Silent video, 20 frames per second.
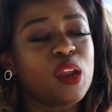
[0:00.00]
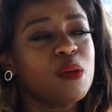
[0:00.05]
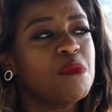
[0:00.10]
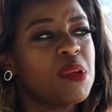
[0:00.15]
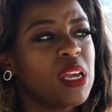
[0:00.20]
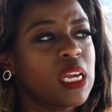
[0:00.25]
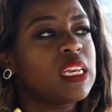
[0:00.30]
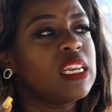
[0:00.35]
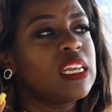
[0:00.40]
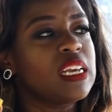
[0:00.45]
a
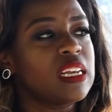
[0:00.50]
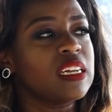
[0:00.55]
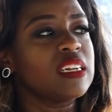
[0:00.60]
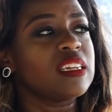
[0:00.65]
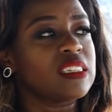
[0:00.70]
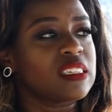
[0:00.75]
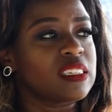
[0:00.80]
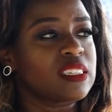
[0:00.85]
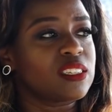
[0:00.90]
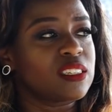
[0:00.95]
big
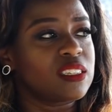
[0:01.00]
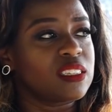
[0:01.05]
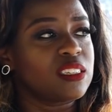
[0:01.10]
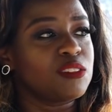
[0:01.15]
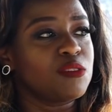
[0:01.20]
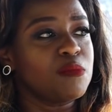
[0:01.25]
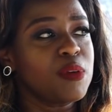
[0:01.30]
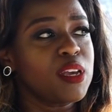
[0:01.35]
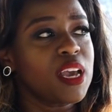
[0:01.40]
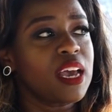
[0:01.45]
deal.
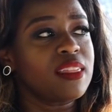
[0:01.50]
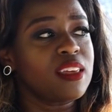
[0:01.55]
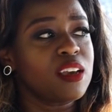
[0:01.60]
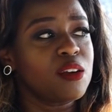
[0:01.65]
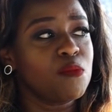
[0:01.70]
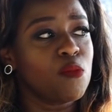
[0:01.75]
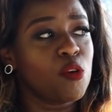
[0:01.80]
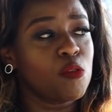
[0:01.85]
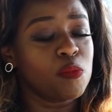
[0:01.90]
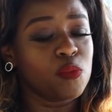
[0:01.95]
To me, I
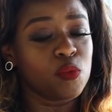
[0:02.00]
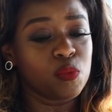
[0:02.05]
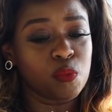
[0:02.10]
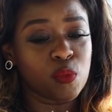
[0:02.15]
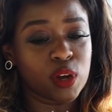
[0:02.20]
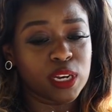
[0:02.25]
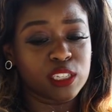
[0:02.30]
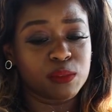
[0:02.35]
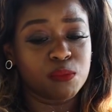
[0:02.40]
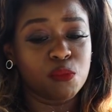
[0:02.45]
think
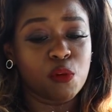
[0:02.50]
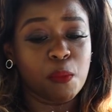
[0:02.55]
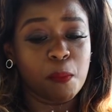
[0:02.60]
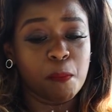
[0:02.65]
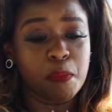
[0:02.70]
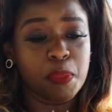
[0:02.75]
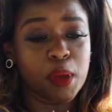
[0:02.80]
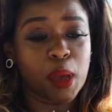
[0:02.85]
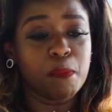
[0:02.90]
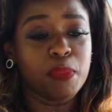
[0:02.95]

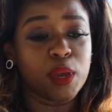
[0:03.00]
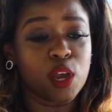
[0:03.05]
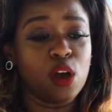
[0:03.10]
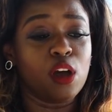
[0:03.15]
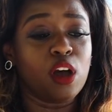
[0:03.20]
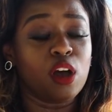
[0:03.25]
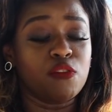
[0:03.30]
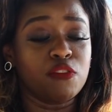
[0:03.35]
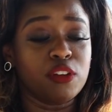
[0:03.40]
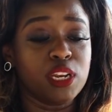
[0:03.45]
a bigger
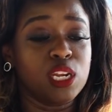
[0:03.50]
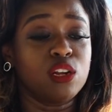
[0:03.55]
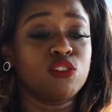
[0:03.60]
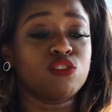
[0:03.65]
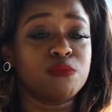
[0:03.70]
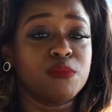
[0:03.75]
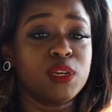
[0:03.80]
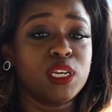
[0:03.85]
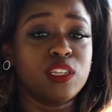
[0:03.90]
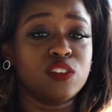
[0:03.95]
of a deal
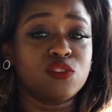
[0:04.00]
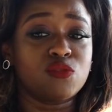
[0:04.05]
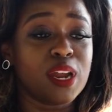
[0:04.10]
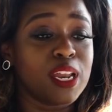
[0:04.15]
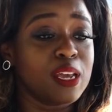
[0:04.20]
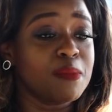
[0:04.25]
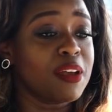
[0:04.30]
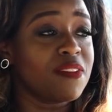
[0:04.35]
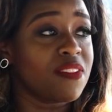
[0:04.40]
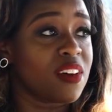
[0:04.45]
to me is
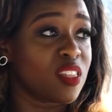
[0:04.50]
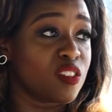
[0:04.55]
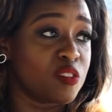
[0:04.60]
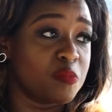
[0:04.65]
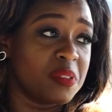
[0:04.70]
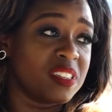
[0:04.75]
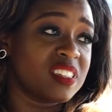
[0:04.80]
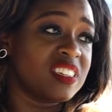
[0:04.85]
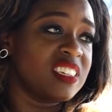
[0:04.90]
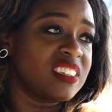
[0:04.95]
running my father's
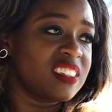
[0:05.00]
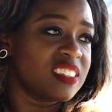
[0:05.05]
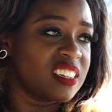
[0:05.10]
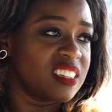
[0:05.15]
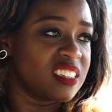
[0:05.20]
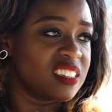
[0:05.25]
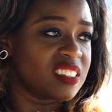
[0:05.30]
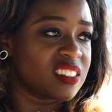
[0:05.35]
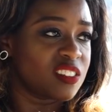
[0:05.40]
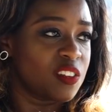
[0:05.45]

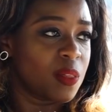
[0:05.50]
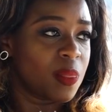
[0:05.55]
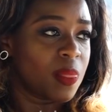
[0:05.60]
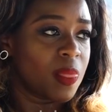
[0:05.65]
businesses,